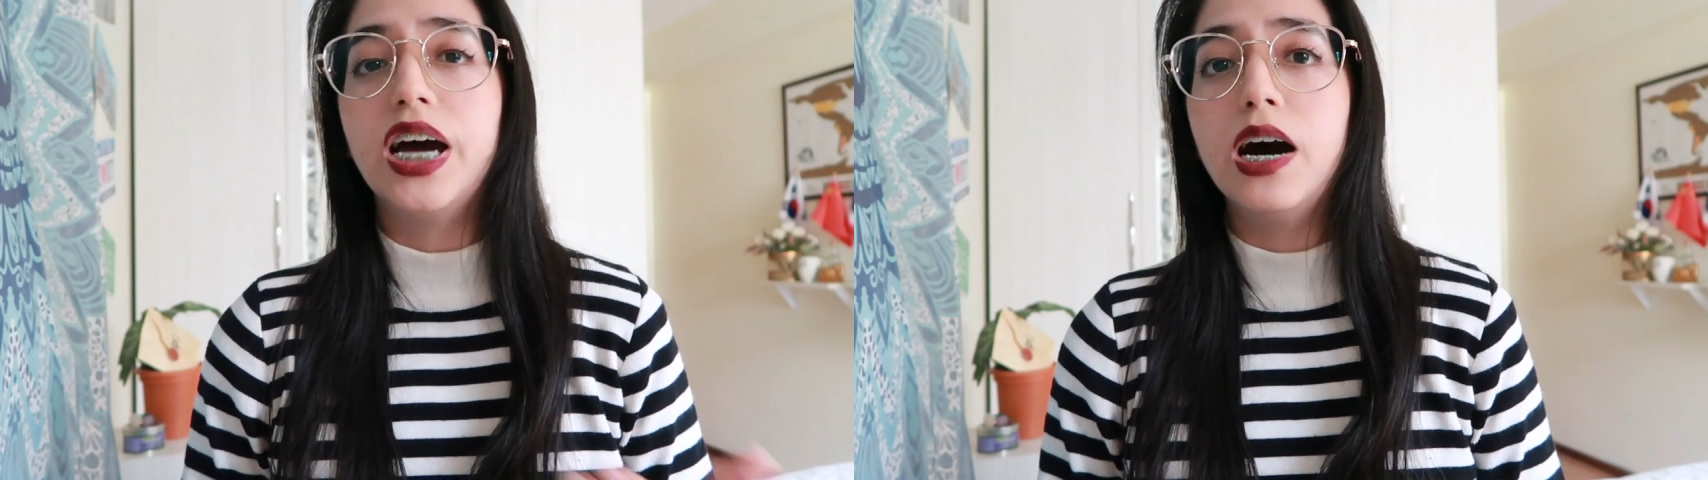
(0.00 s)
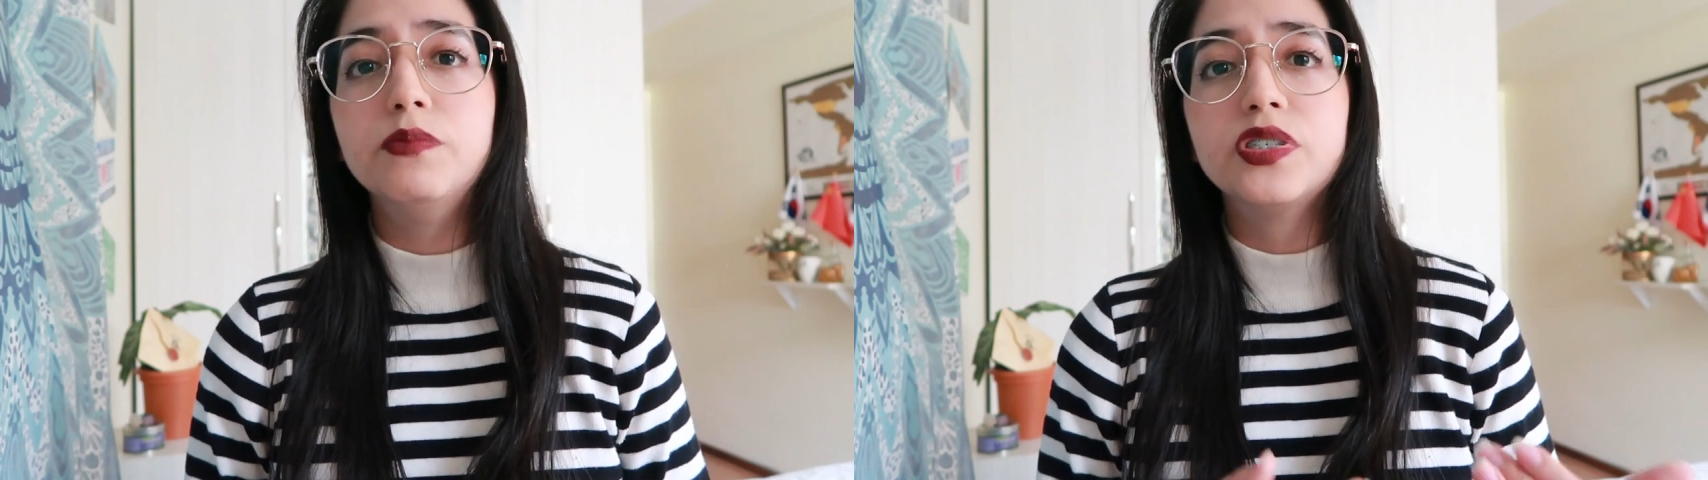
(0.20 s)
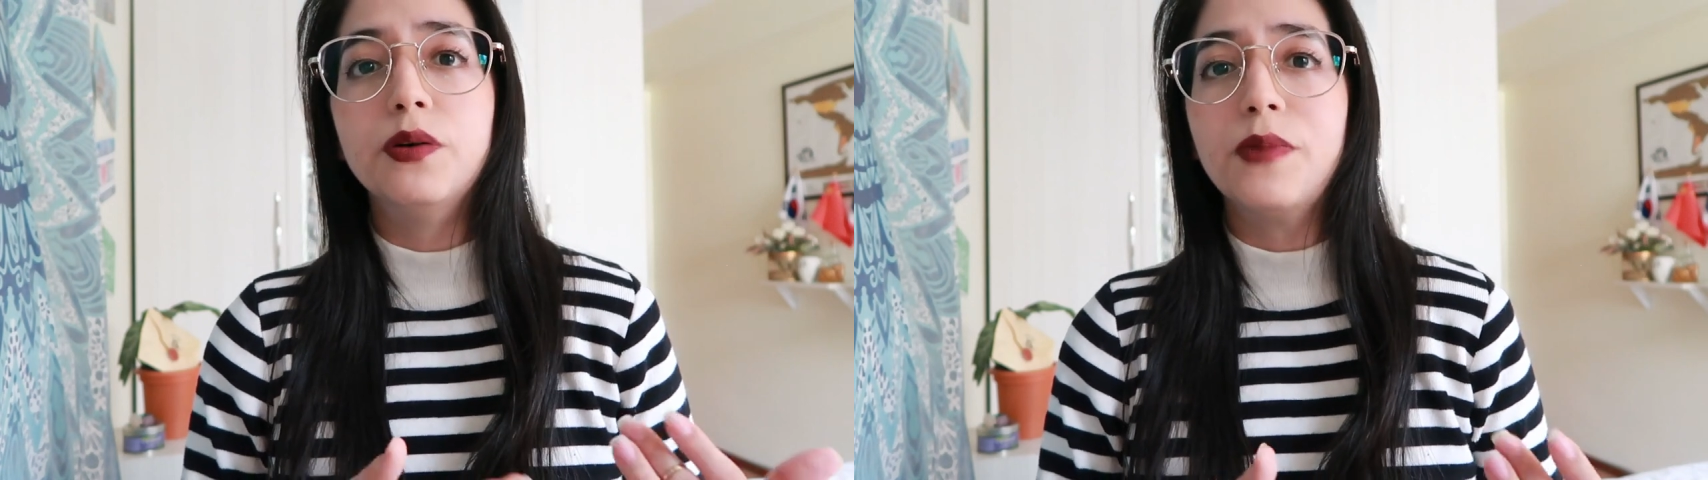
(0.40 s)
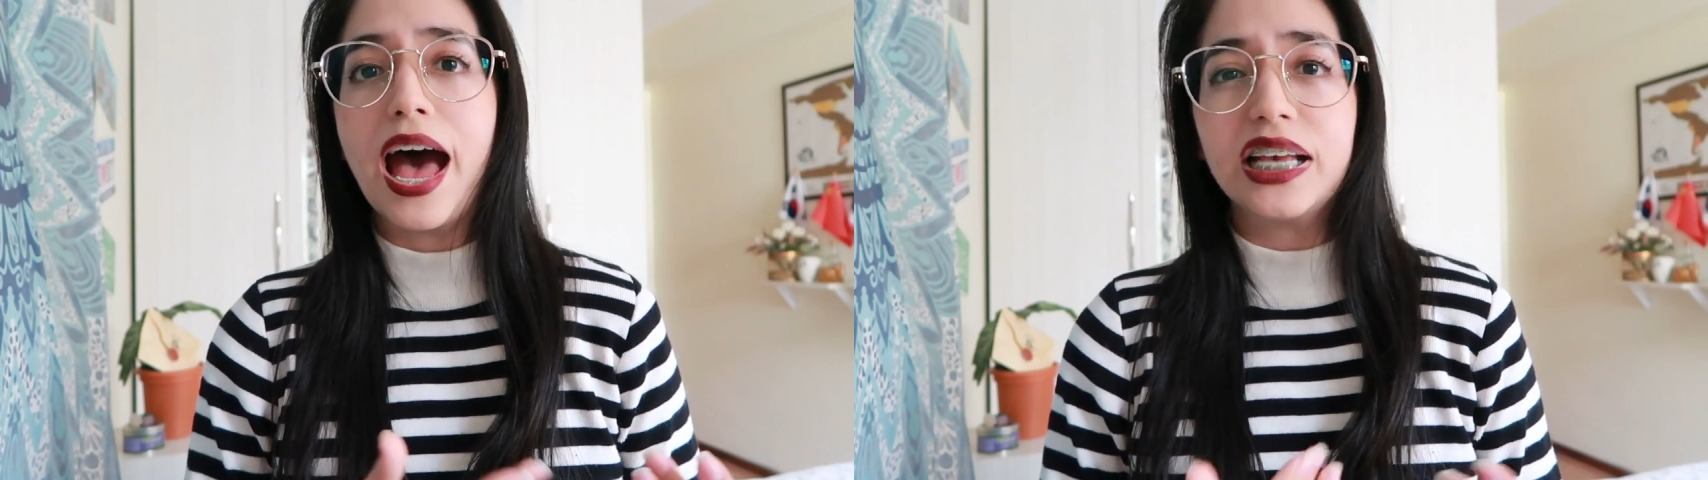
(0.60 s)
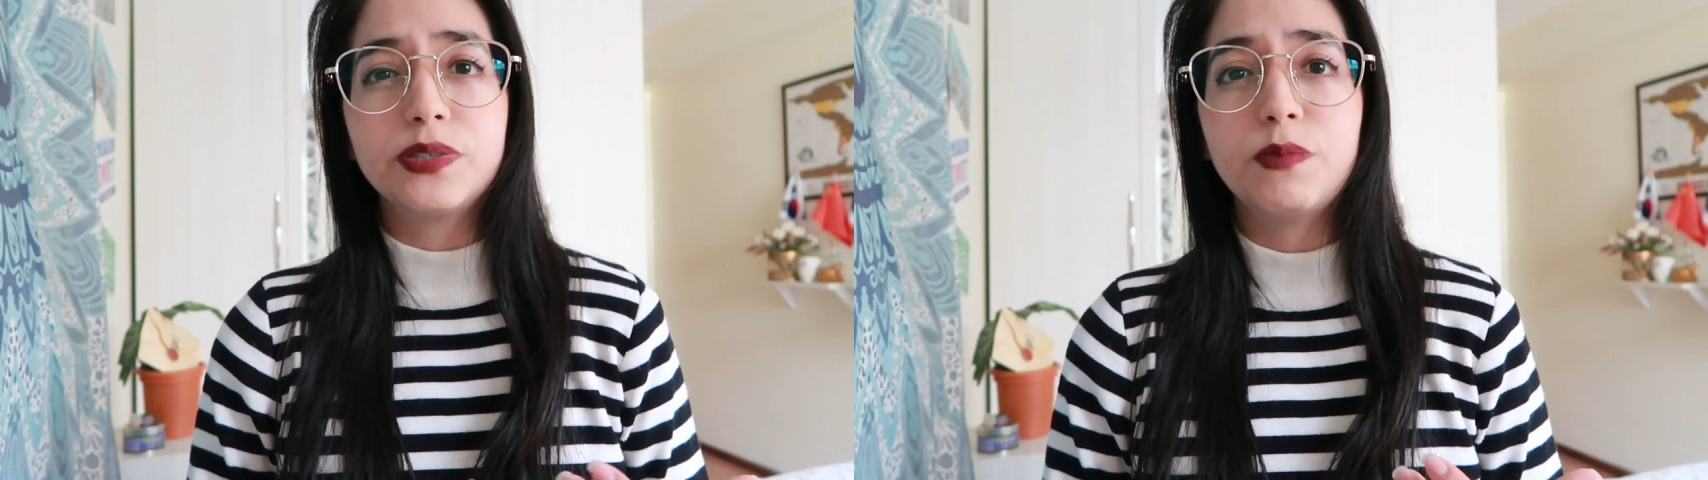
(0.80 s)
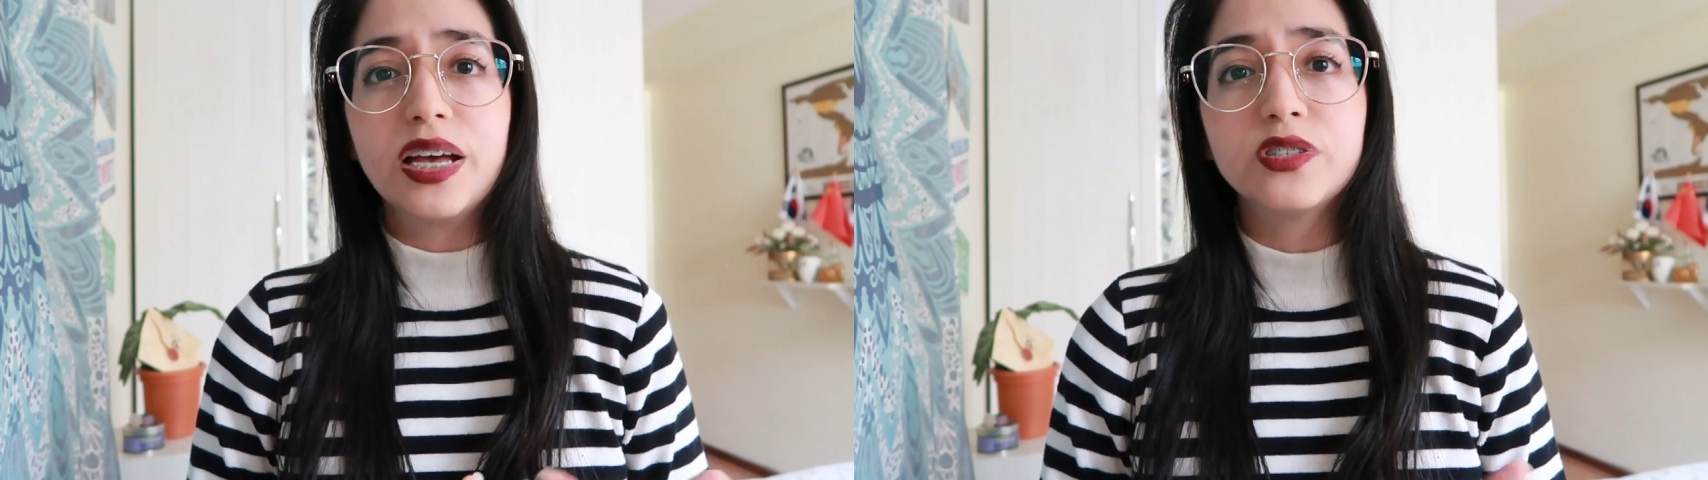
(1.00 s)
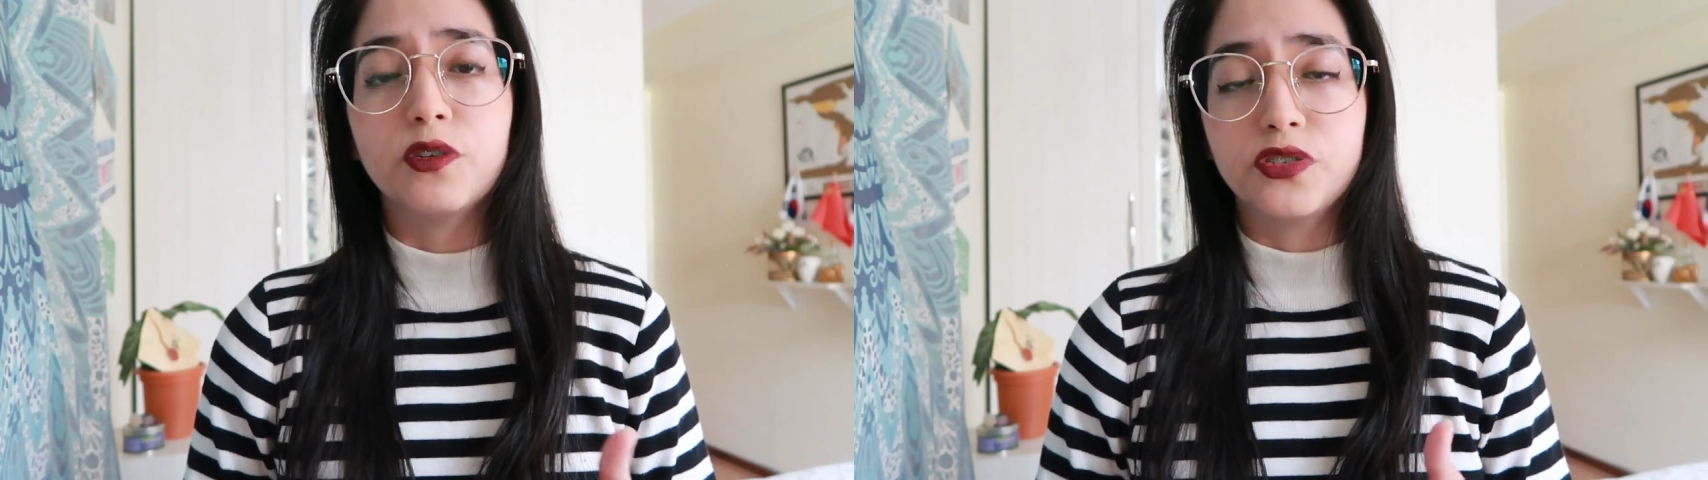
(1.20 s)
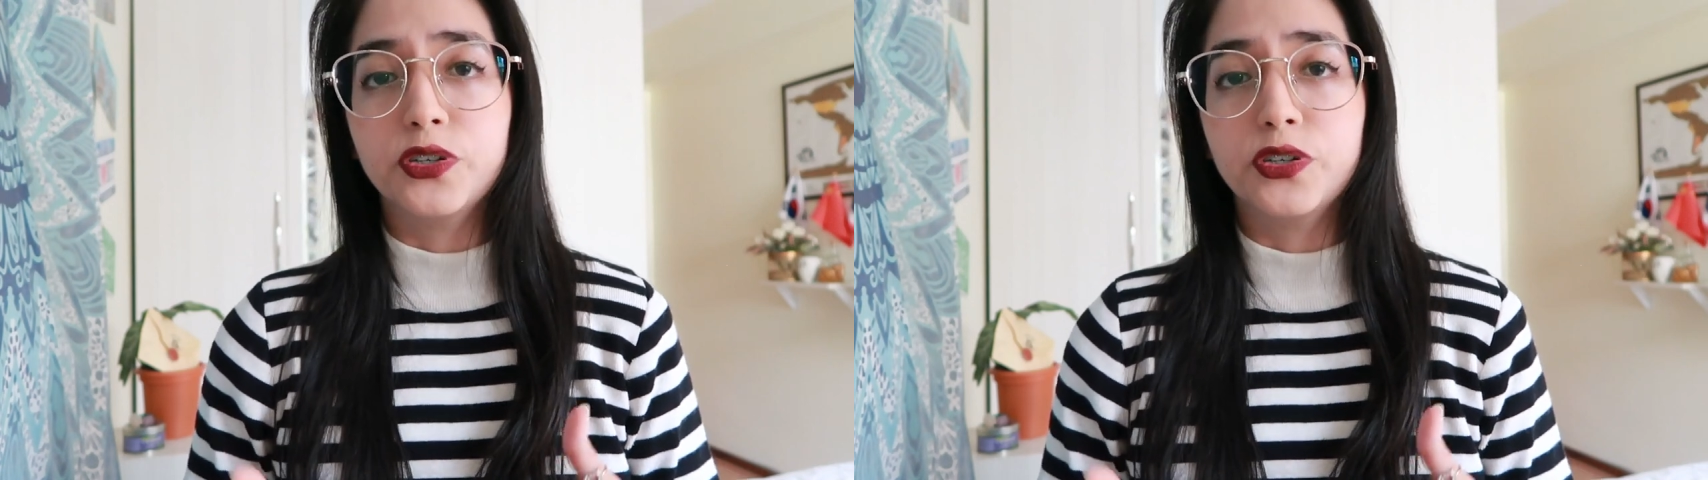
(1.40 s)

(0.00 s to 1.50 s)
up some aspects of